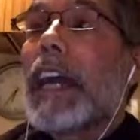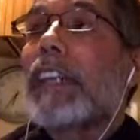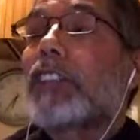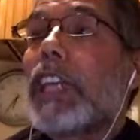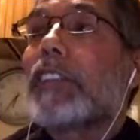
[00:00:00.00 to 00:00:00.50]
got
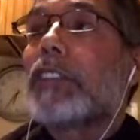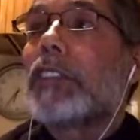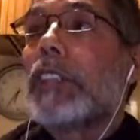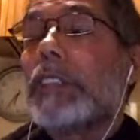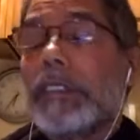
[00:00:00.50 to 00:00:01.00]
a chance to
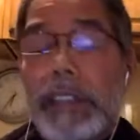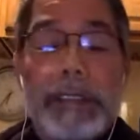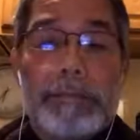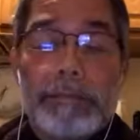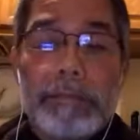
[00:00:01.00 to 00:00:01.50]
teach
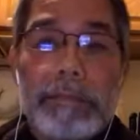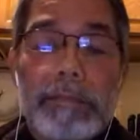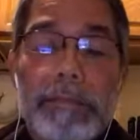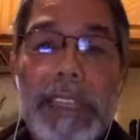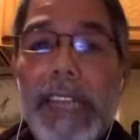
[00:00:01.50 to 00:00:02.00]
a
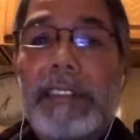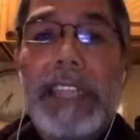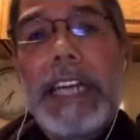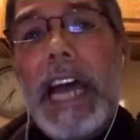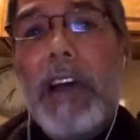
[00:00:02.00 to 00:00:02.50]
less
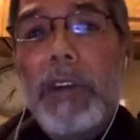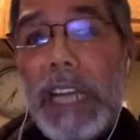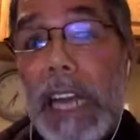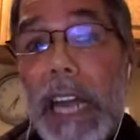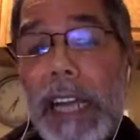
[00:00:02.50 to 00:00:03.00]
than an hour
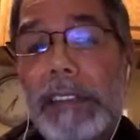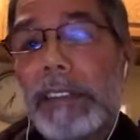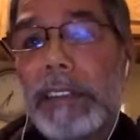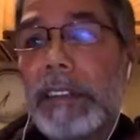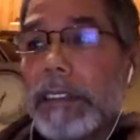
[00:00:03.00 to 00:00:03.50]

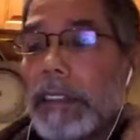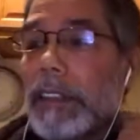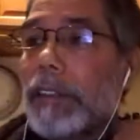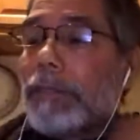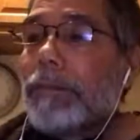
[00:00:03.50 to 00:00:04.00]
class,
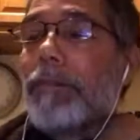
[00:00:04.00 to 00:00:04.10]
and